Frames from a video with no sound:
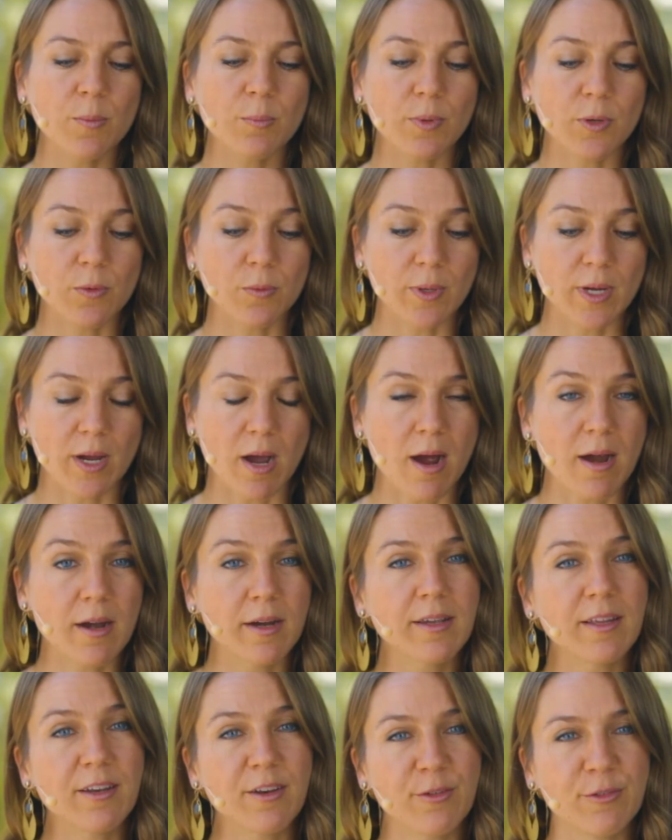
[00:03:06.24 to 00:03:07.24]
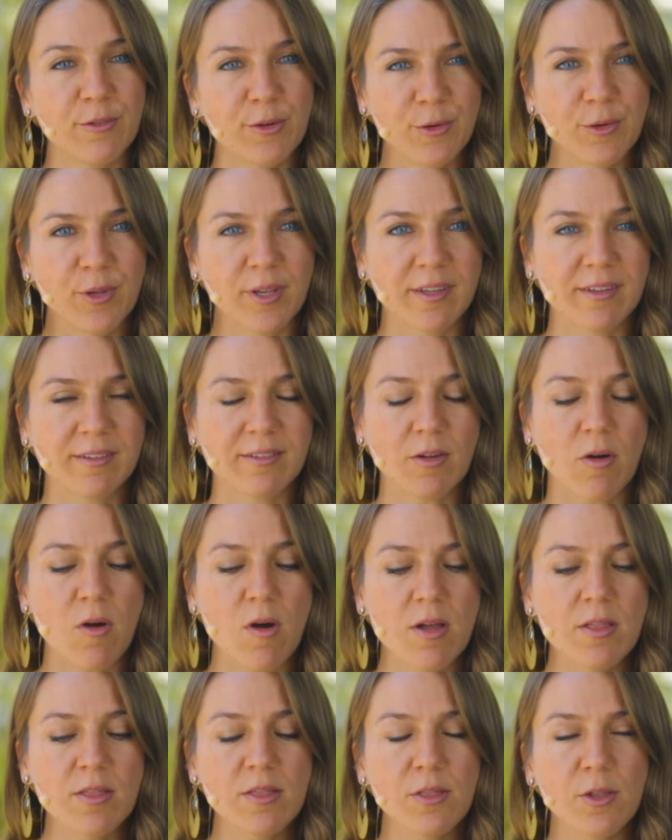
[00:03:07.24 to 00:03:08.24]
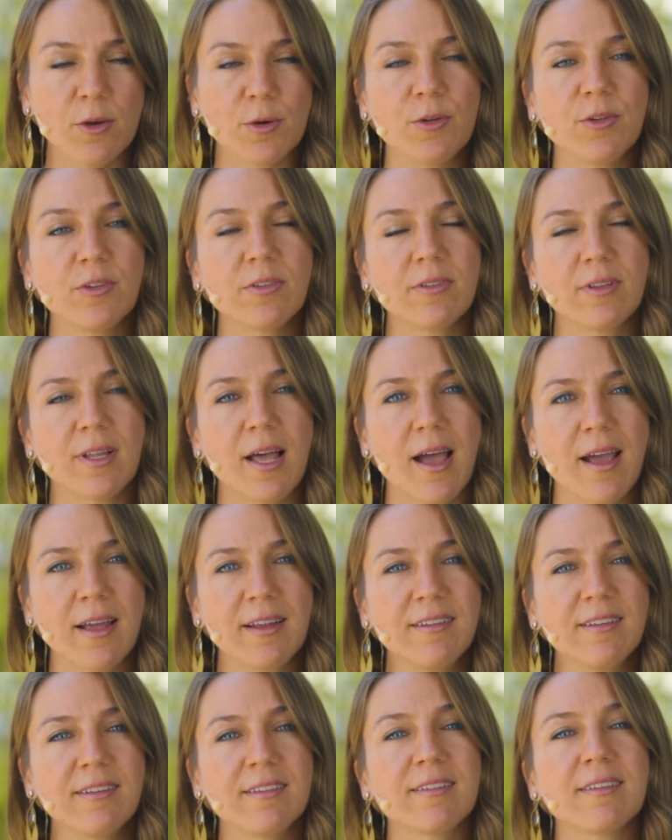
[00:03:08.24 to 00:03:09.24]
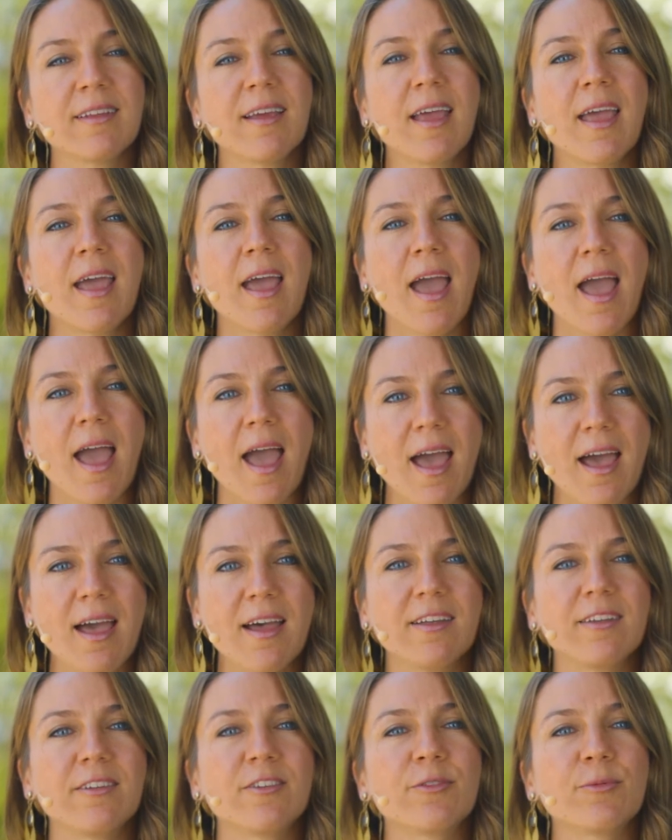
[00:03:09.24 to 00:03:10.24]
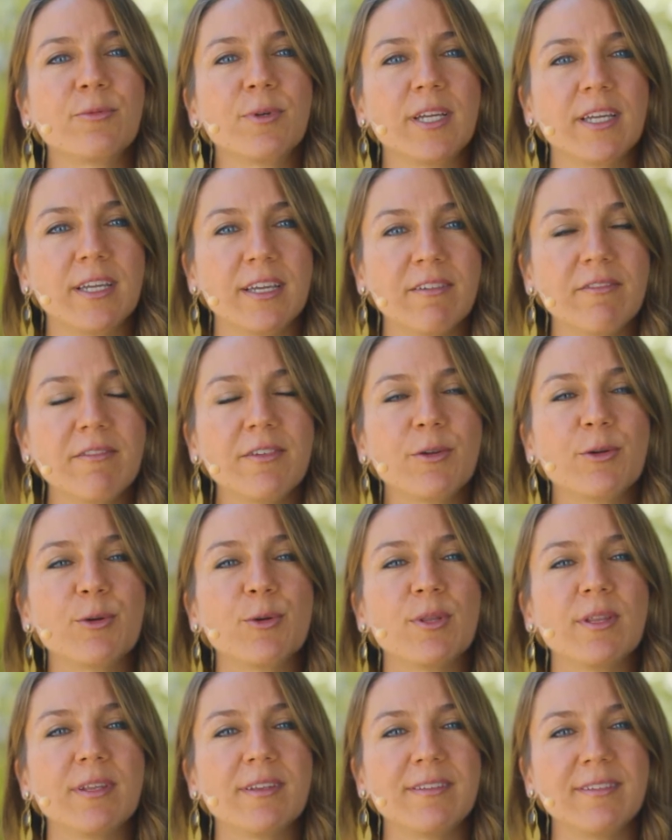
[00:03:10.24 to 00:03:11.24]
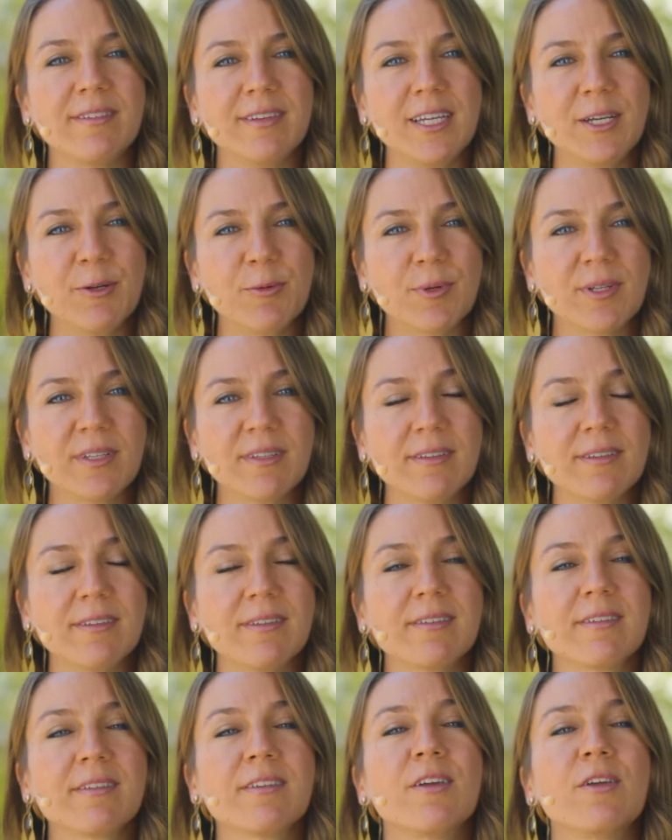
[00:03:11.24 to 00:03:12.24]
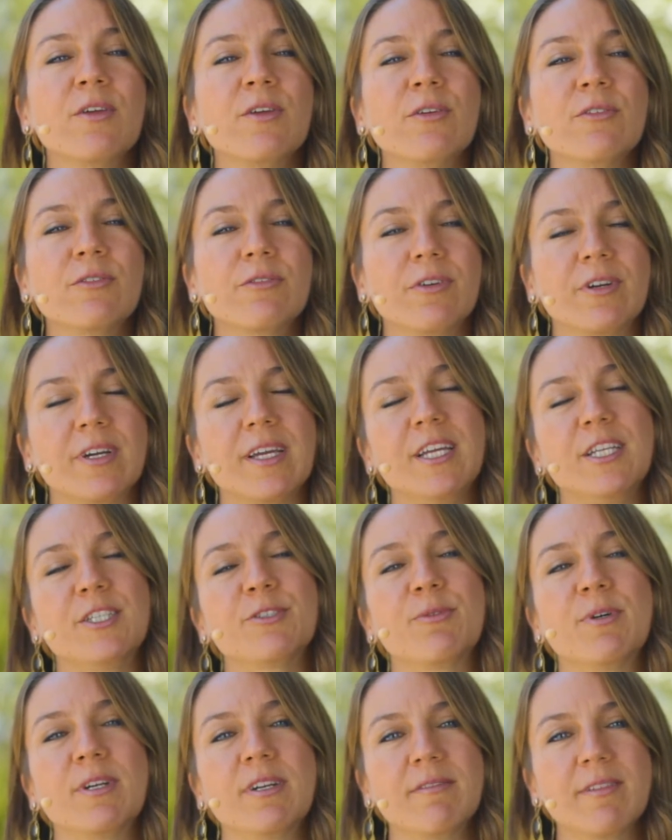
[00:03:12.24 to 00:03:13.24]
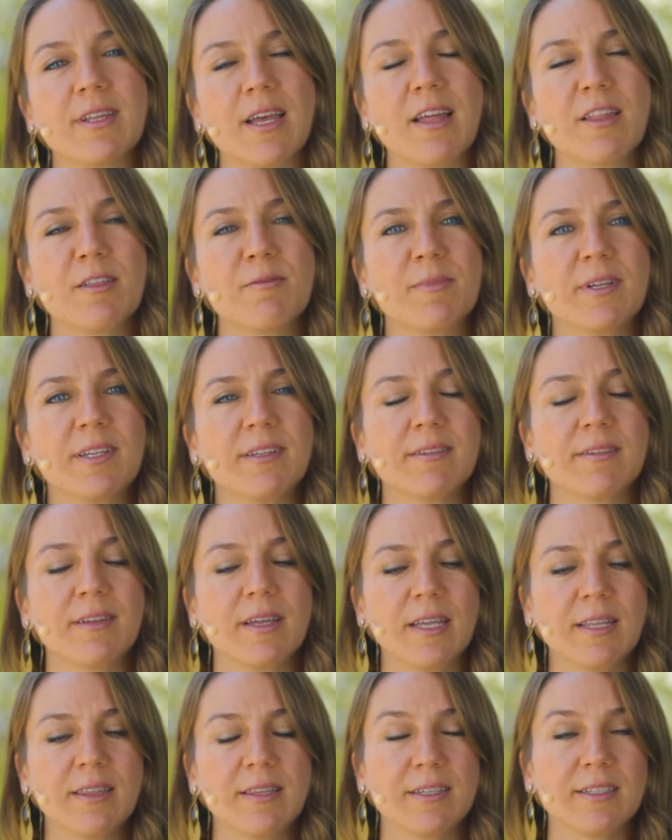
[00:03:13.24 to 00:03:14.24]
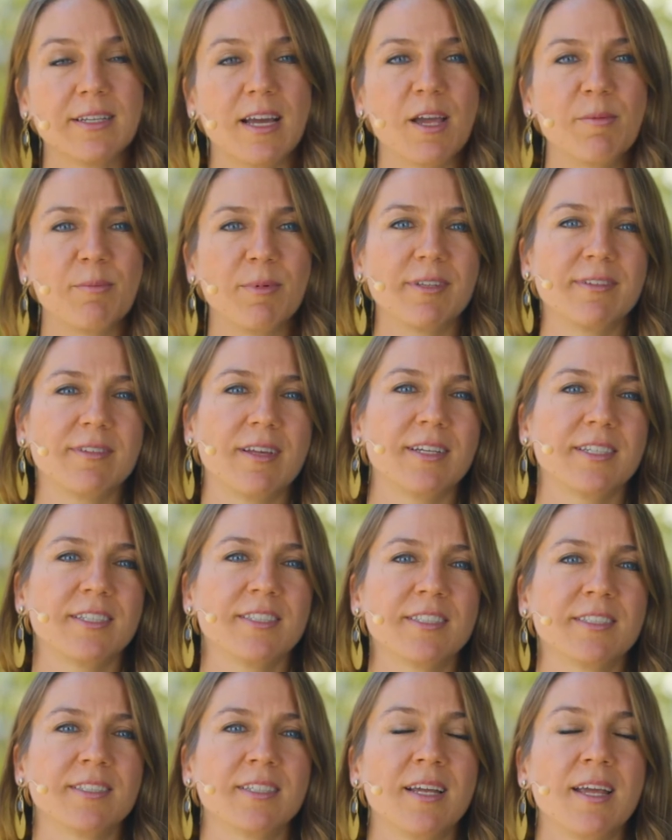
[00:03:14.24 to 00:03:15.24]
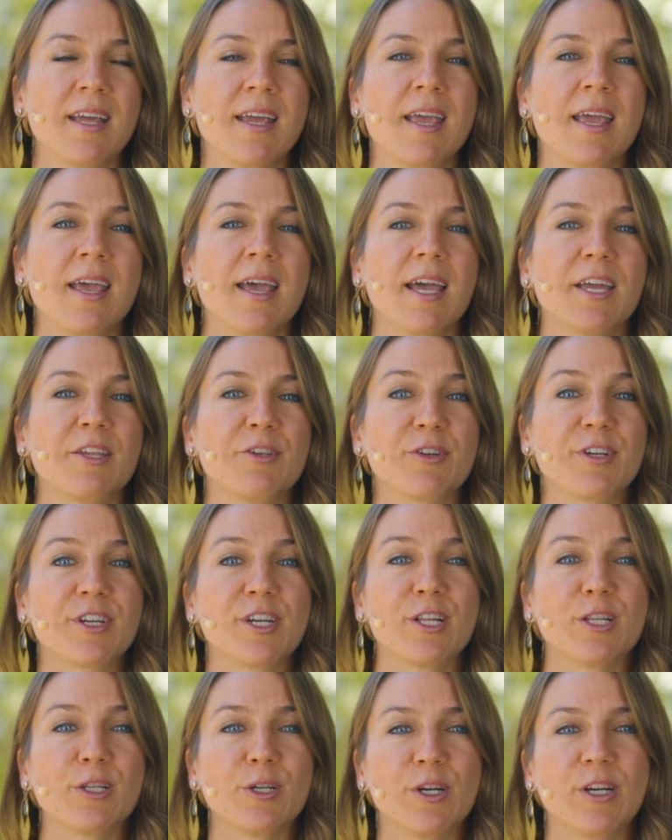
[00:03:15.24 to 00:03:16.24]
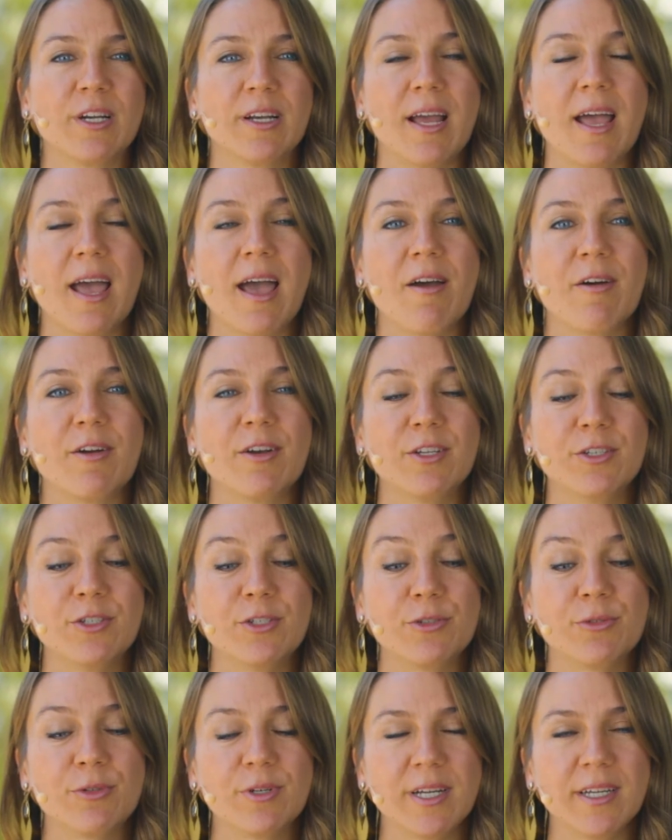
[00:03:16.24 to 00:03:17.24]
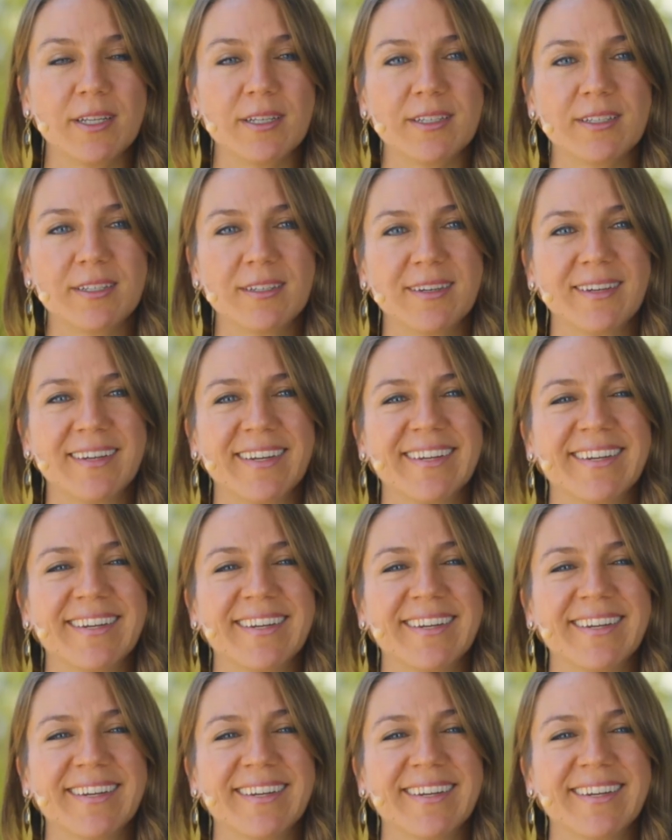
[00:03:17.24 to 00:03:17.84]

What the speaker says: But we are going to focus on those lines as we give you the sequence for each one of the elements in the Thai massage. And you're going to learn how to do it